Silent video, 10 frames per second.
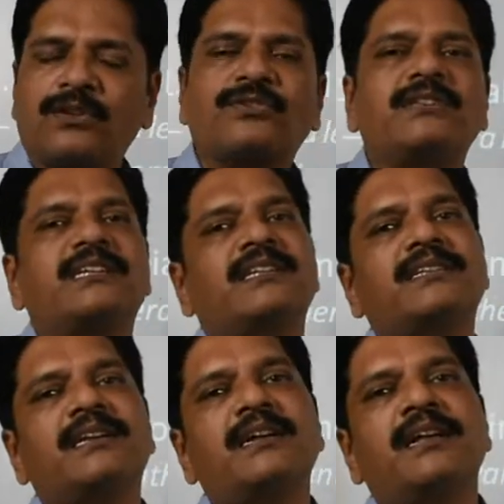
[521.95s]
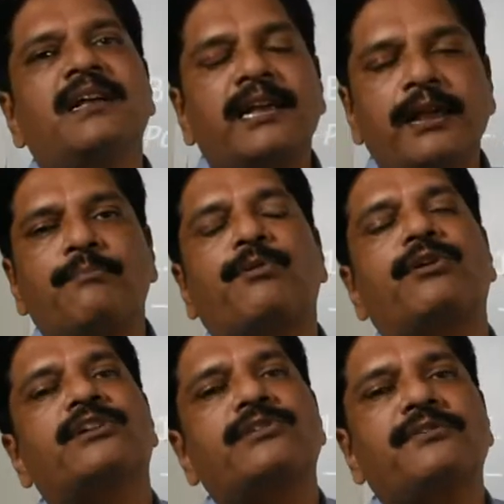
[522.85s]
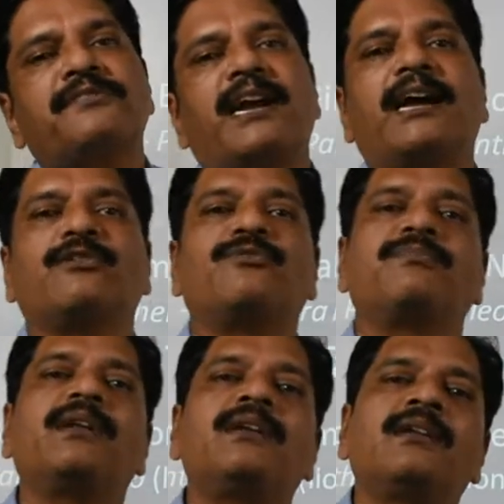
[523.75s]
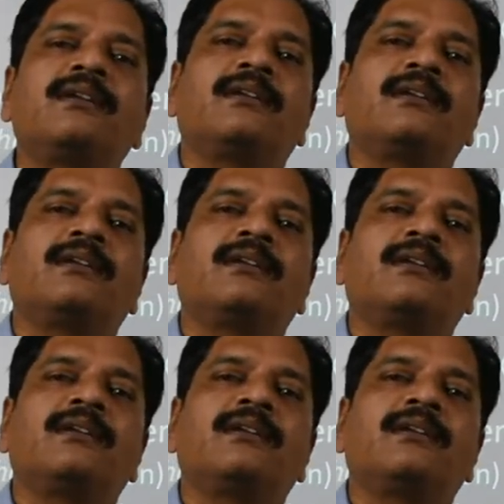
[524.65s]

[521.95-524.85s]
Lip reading: So this is the importance of trinomial